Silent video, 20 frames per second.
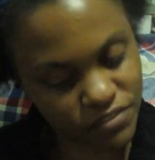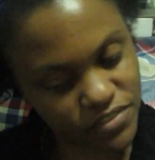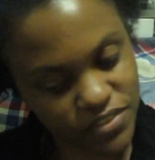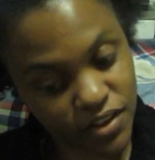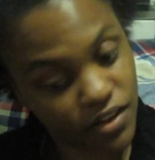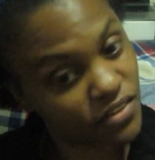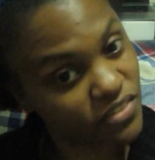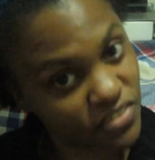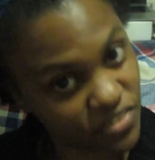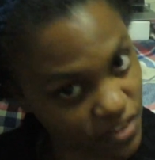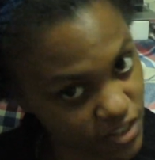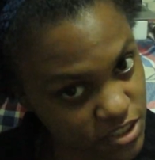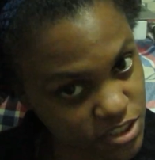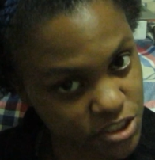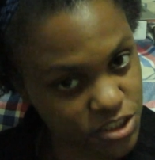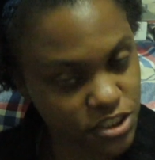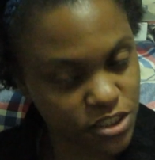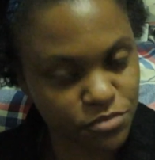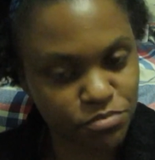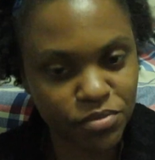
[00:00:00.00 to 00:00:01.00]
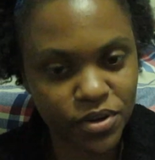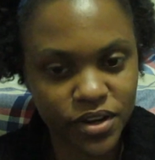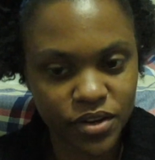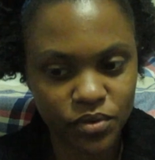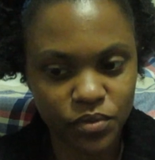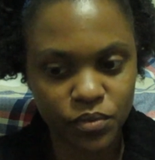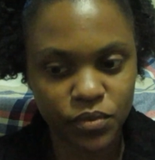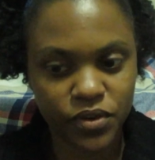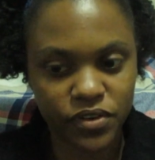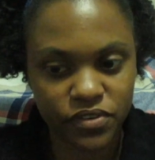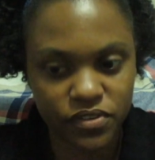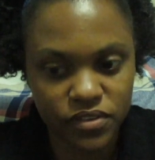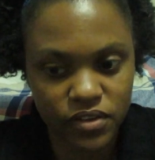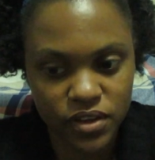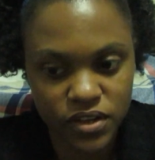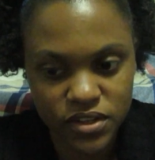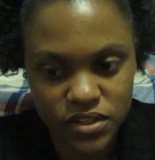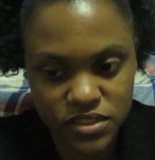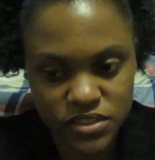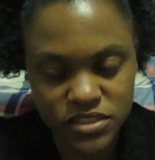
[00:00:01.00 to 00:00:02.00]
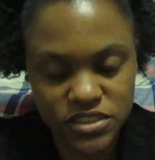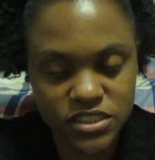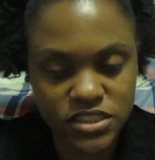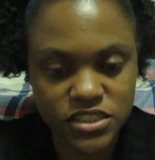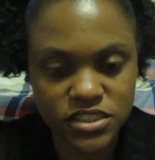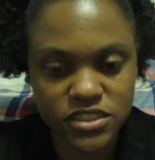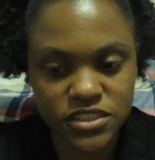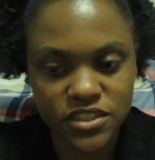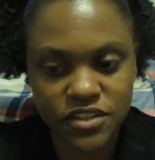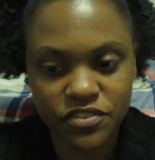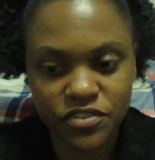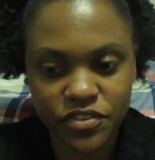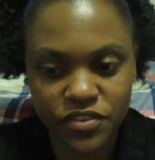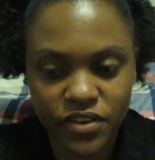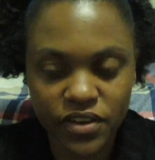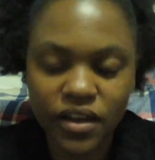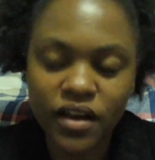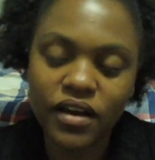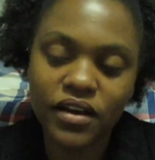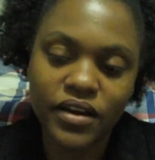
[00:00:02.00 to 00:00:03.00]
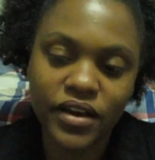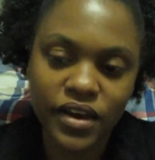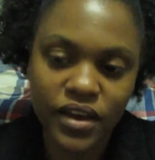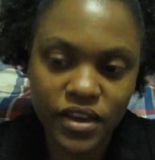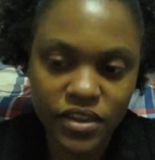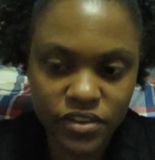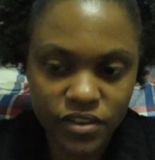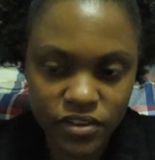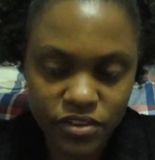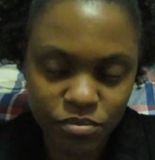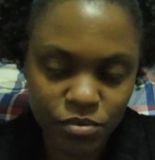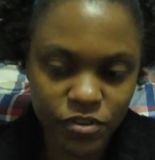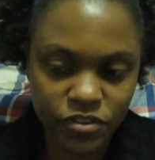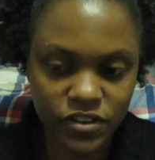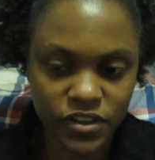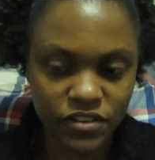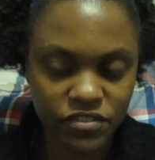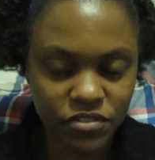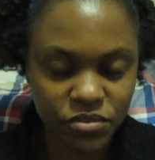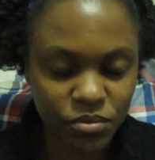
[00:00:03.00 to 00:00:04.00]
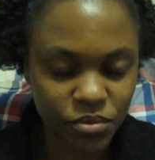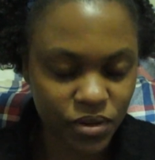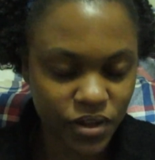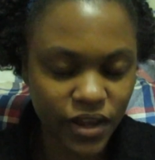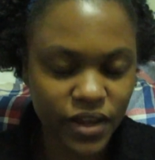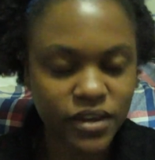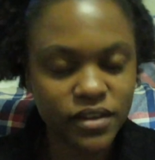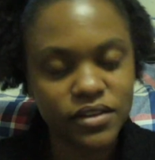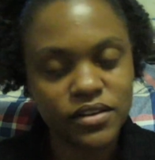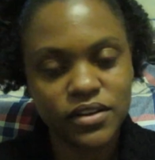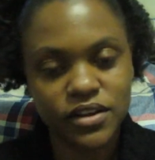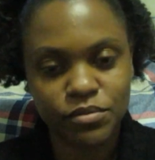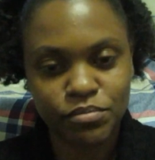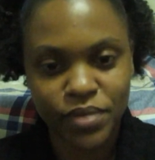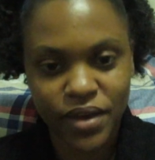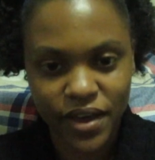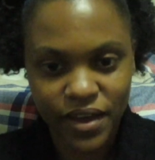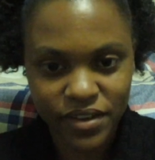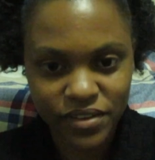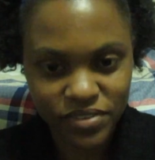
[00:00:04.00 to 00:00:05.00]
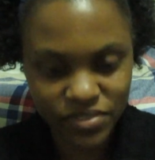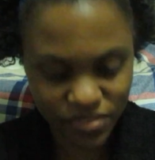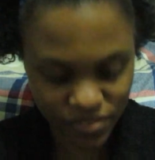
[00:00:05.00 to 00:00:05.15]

Get them until CG, but it was decent enough. It was like, all right, it's believable. I could let it